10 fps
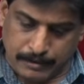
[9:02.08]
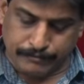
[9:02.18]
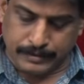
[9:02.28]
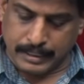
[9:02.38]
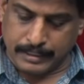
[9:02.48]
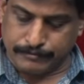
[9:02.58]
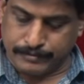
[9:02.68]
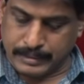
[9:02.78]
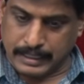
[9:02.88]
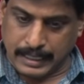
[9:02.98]

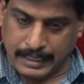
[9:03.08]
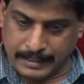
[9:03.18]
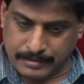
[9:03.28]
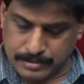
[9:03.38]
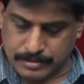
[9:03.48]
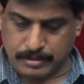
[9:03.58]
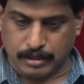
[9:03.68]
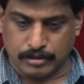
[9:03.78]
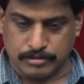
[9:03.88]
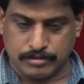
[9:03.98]
-lines
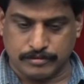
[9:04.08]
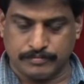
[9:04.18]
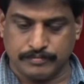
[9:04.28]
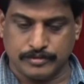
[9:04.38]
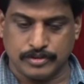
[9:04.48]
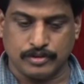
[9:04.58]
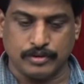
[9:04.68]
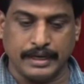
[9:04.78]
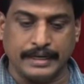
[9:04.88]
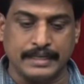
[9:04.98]
also. So
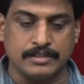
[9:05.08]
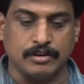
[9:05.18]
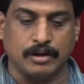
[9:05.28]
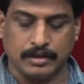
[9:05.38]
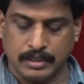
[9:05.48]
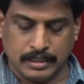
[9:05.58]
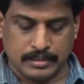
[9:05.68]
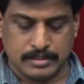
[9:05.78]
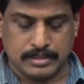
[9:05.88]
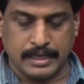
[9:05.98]
it is not.
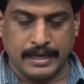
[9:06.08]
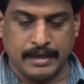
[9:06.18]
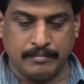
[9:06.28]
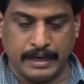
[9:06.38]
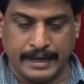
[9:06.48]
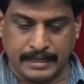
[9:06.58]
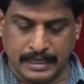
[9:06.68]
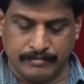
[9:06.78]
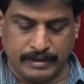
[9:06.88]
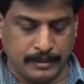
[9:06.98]
Same head
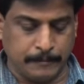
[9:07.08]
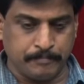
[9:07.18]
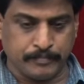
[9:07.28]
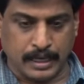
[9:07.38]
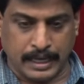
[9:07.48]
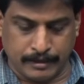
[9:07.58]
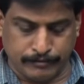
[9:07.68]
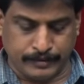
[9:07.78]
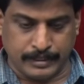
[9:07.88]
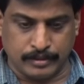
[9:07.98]
level,
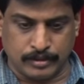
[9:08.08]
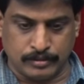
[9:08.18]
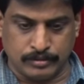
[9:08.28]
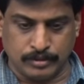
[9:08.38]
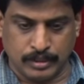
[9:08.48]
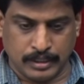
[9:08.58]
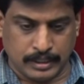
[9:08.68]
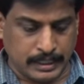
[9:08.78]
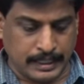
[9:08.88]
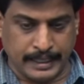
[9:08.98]
-2,
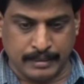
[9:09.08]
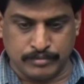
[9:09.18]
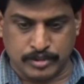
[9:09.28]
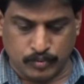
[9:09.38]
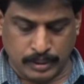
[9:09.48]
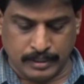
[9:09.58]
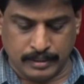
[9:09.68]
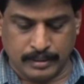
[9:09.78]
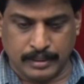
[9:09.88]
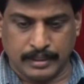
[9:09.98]
names 1,
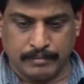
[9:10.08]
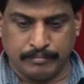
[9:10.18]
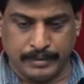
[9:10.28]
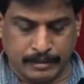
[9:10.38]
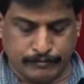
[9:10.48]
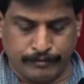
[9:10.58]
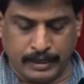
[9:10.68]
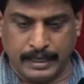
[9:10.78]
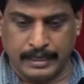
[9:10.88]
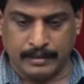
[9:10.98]
big
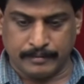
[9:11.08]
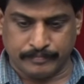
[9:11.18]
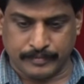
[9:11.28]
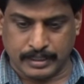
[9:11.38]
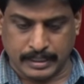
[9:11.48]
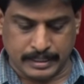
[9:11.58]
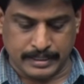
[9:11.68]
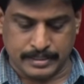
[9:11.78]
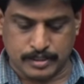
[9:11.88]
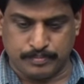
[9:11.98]
file, yes,